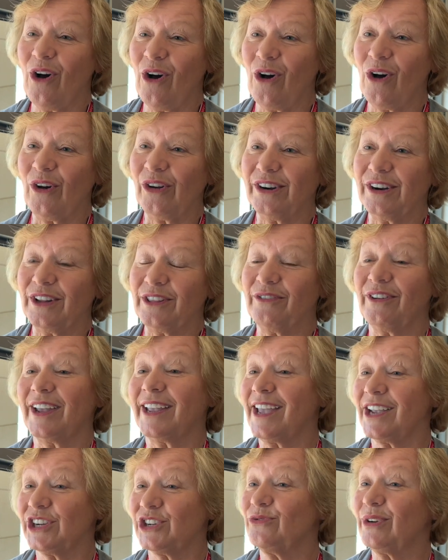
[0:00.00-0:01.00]
on the
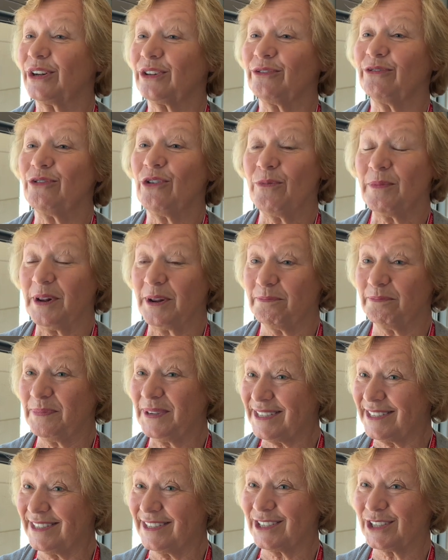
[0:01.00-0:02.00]
Vacation Rental Formula
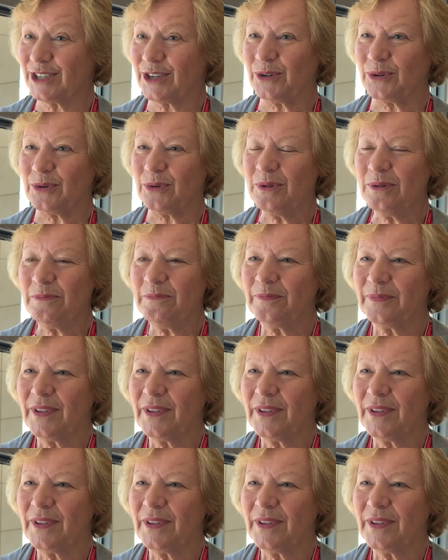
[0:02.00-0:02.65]
Business School,